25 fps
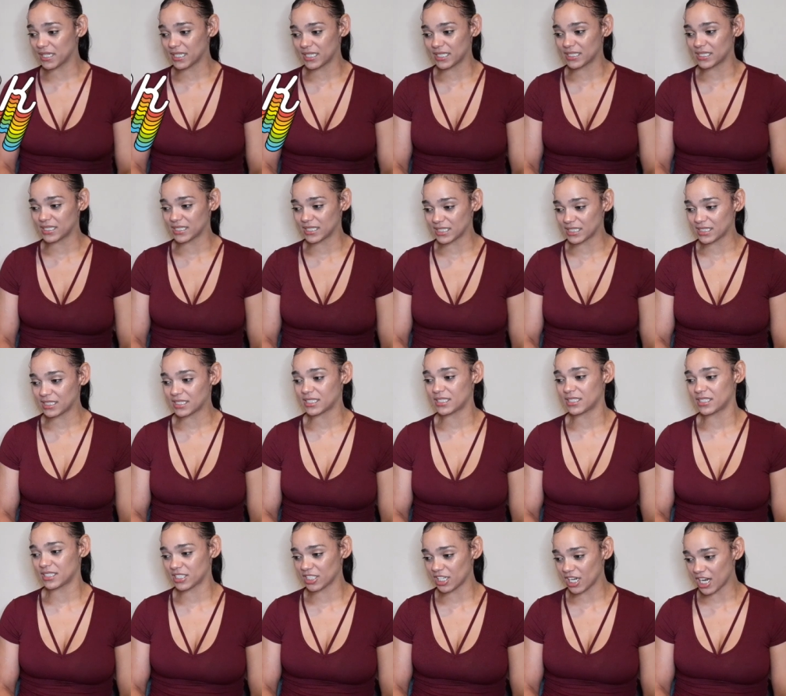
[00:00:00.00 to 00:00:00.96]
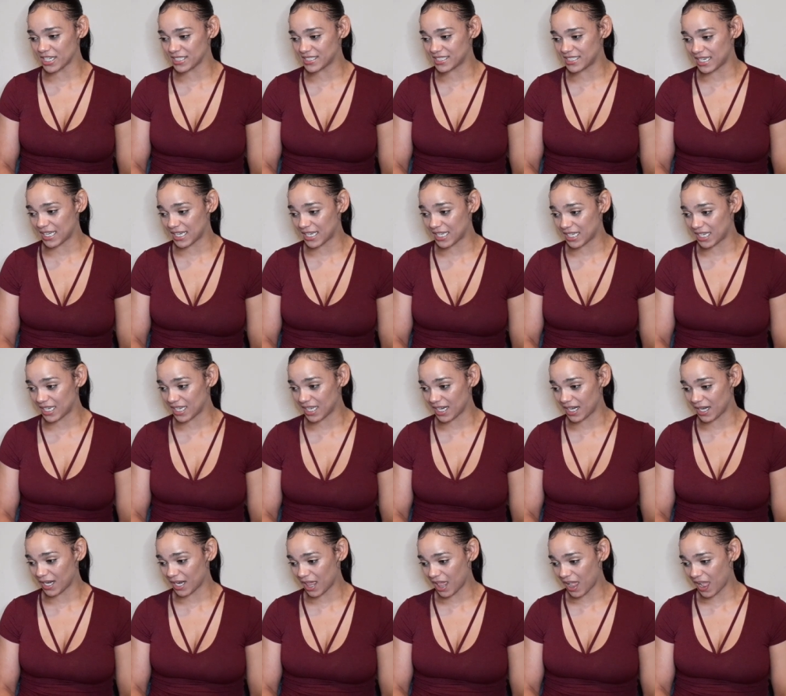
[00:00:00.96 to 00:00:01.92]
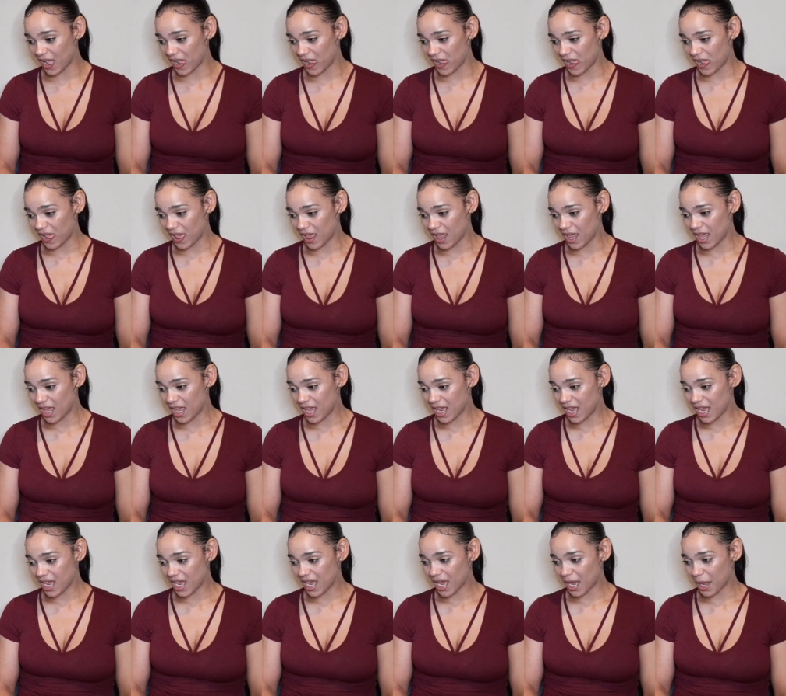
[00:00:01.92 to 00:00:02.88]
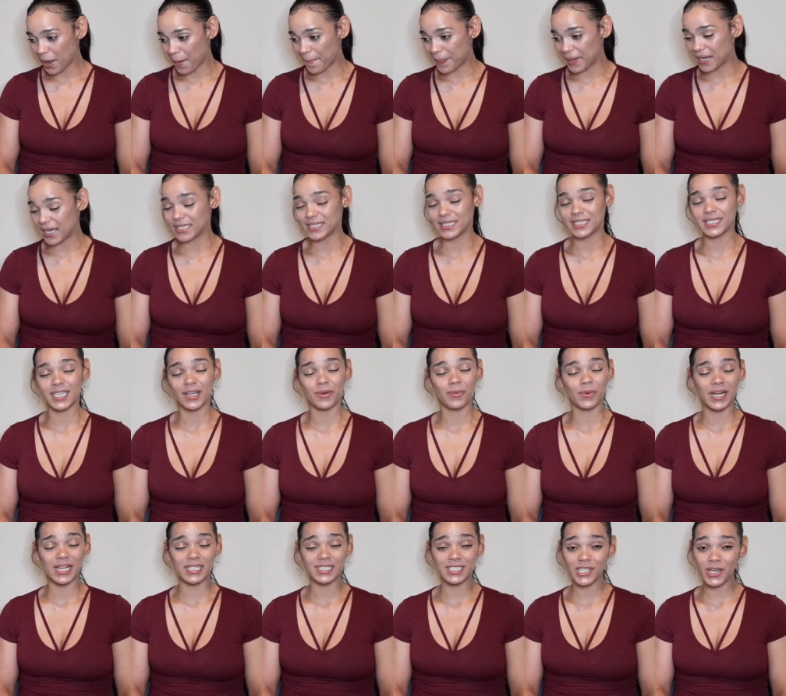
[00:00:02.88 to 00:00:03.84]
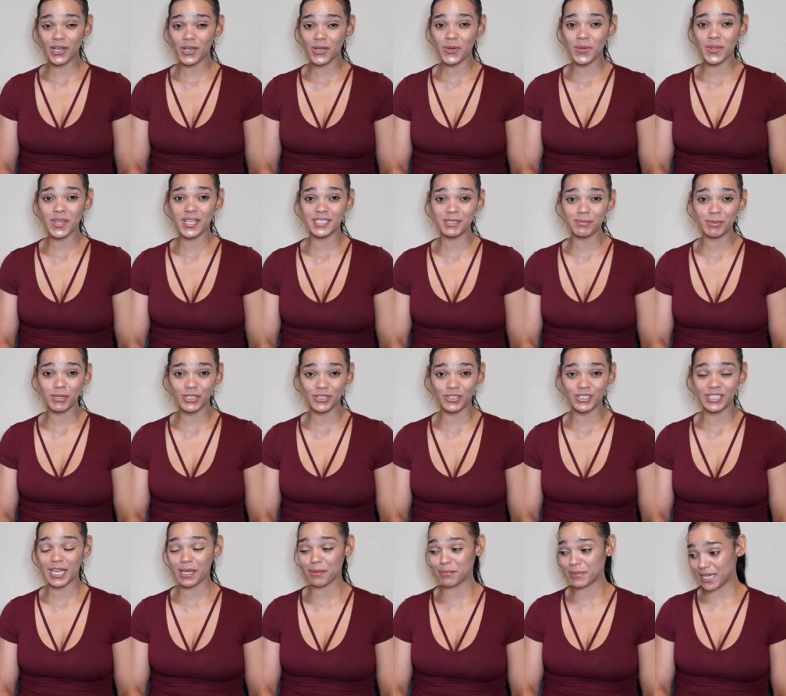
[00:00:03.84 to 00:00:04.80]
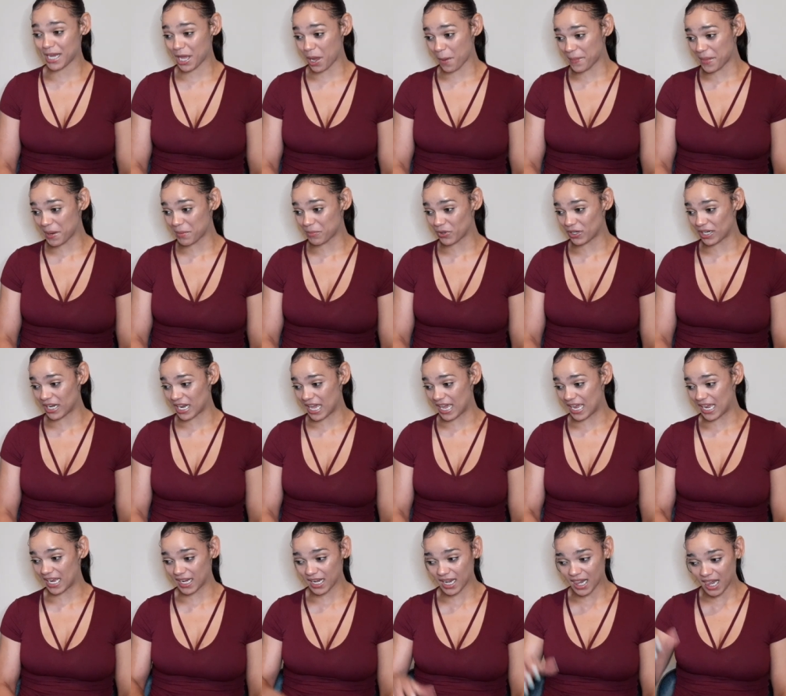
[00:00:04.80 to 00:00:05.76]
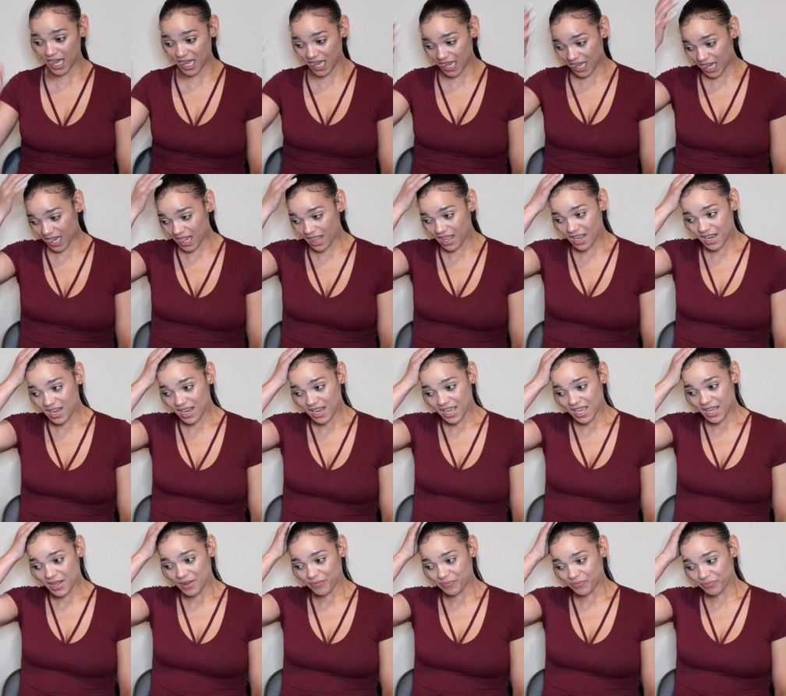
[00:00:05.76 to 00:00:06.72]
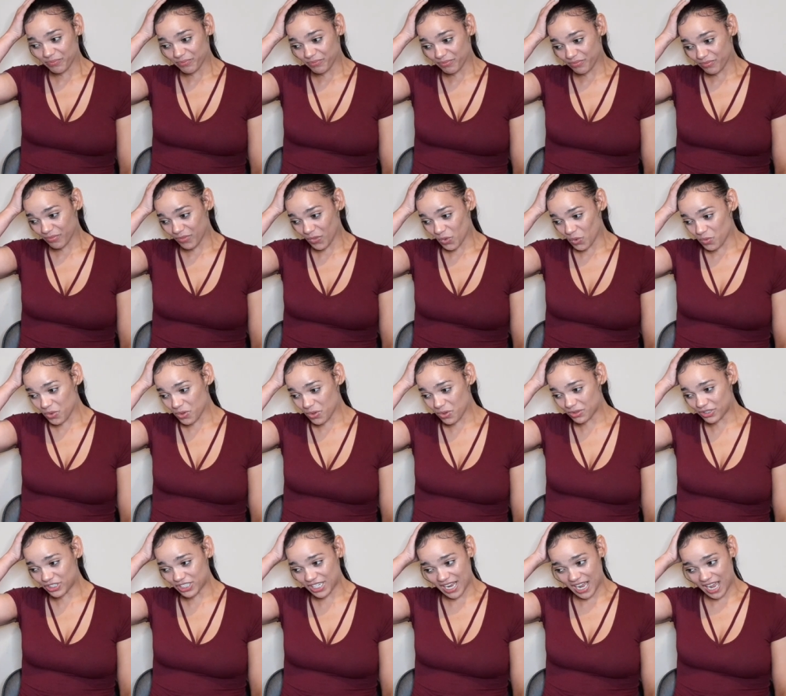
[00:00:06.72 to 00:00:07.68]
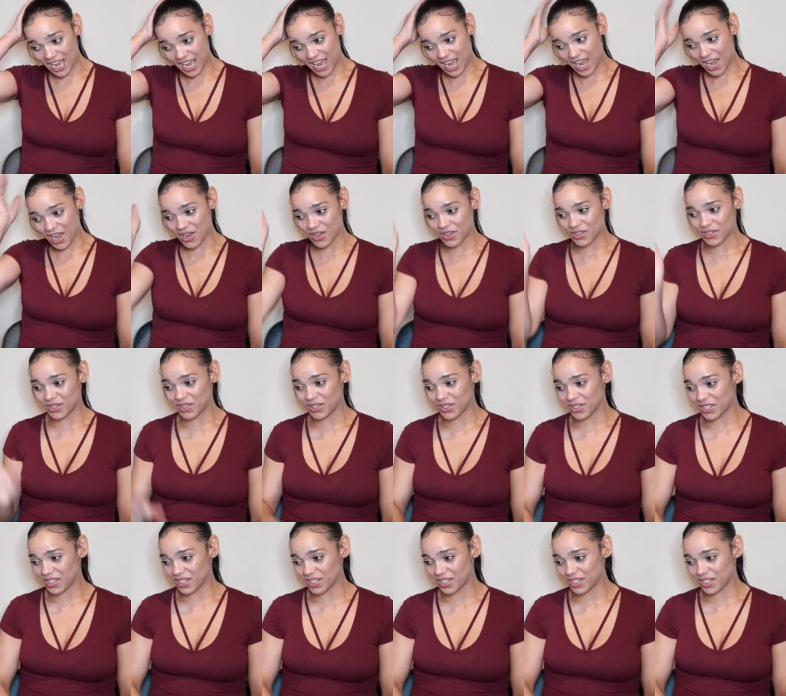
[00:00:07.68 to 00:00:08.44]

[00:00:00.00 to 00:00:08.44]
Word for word: because it's, it's a lot to take in. Because when I tell you these pictures take me down memory lane, woo child.